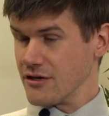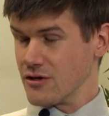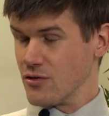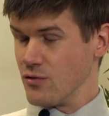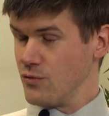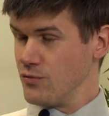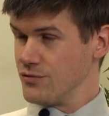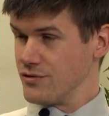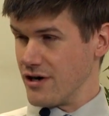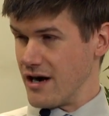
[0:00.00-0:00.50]
a
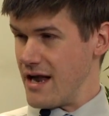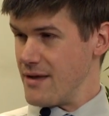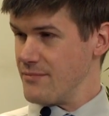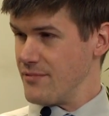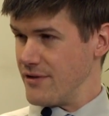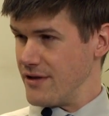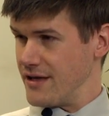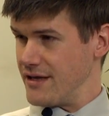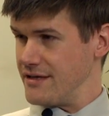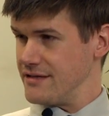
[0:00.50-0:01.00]
cool, dry
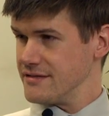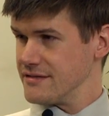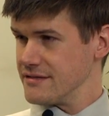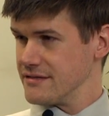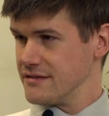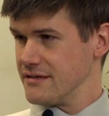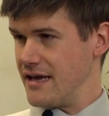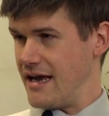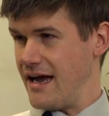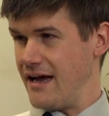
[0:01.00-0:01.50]

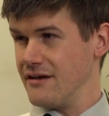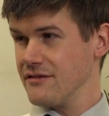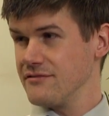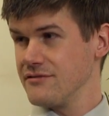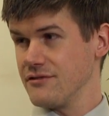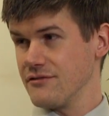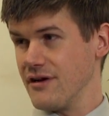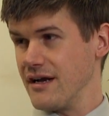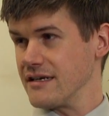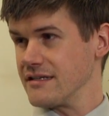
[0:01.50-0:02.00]
place out of
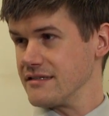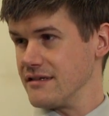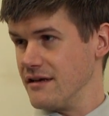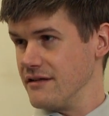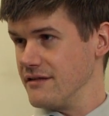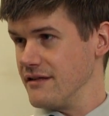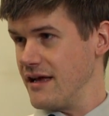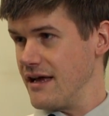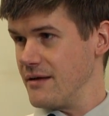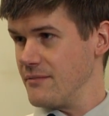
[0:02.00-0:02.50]
direct
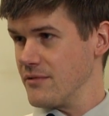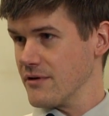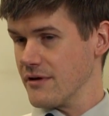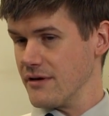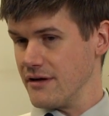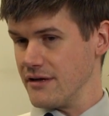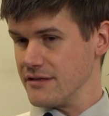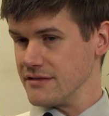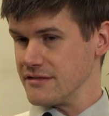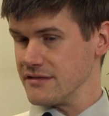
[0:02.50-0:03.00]
sunlight
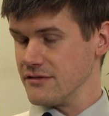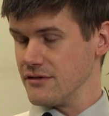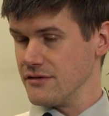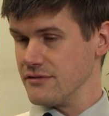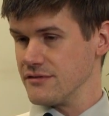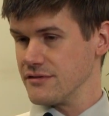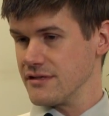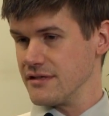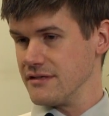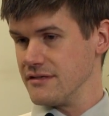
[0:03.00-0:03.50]
because
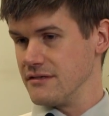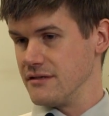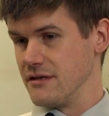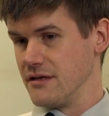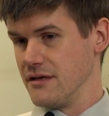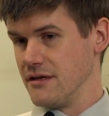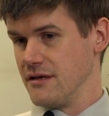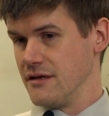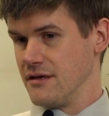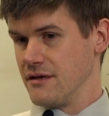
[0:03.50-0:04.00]
those can
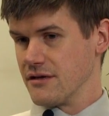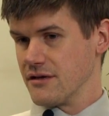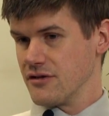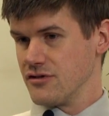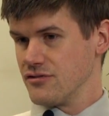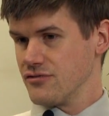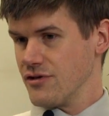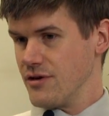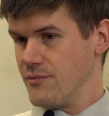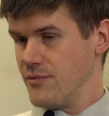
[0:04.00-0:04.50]

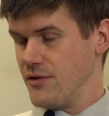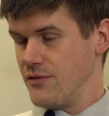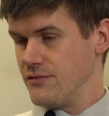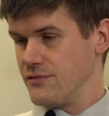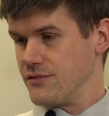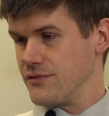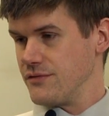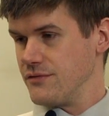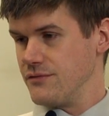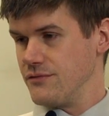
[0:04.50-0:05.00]

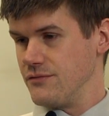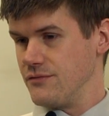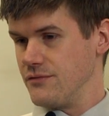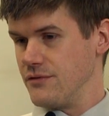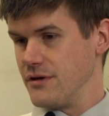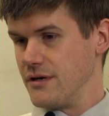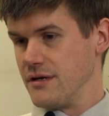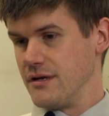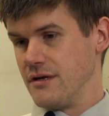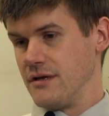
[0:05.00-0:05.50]
contribute to
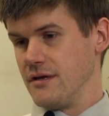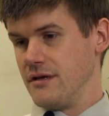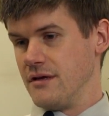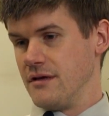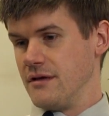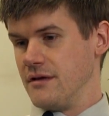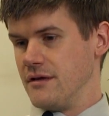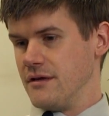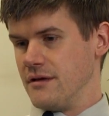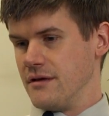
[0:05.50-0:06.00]

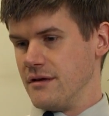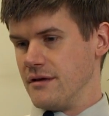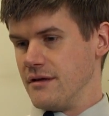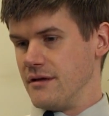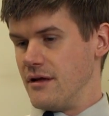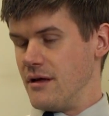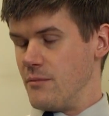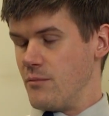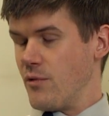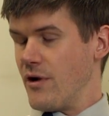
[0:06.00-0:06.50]

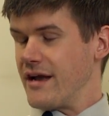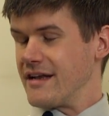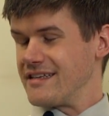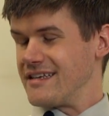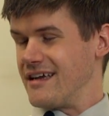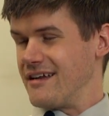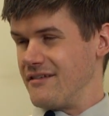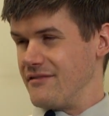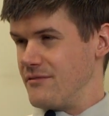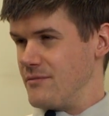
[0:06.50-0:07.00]

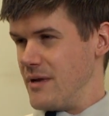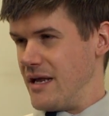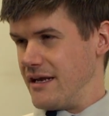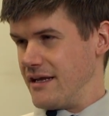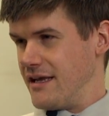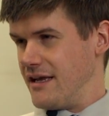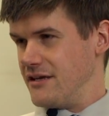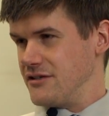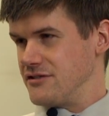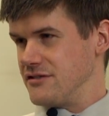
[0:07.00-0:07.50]
breakdown of the
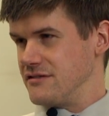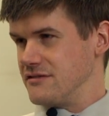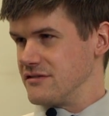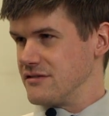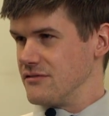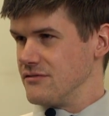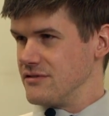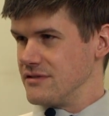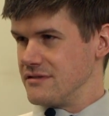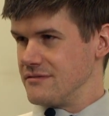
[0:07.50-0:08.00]
medication,
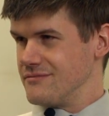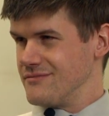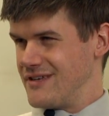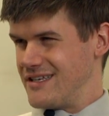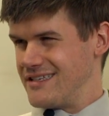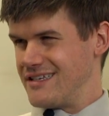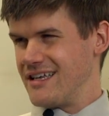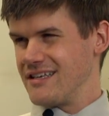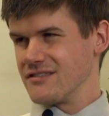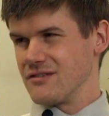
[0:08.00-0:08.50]
so
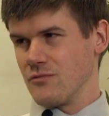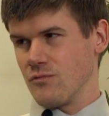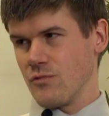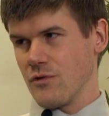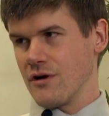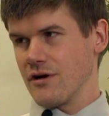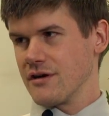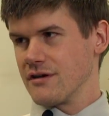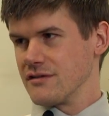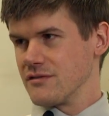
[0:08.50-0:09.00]
it doesn't
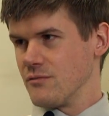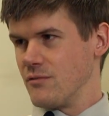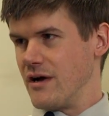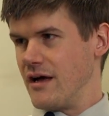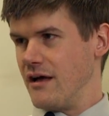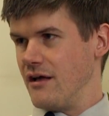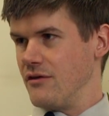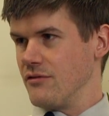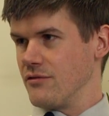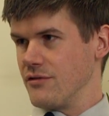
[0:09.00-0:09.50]
work as
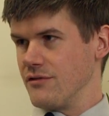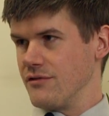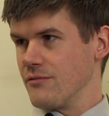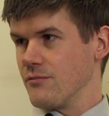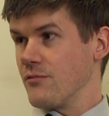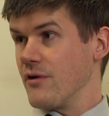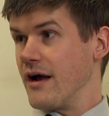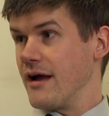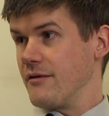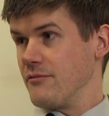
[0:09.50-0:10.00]
well or the
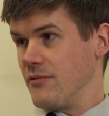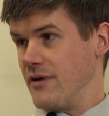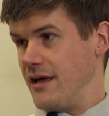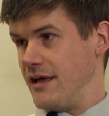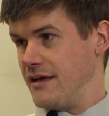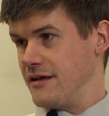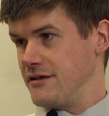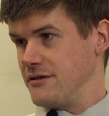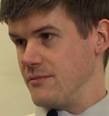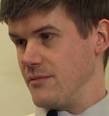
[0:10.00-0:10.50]
right
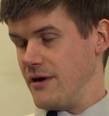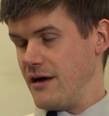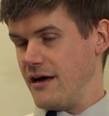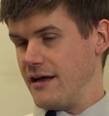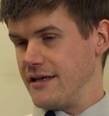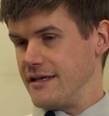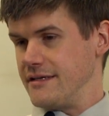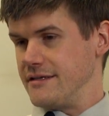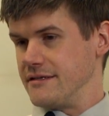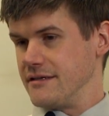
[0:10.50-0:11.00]
way in your
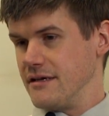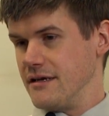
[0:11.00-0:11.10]
body.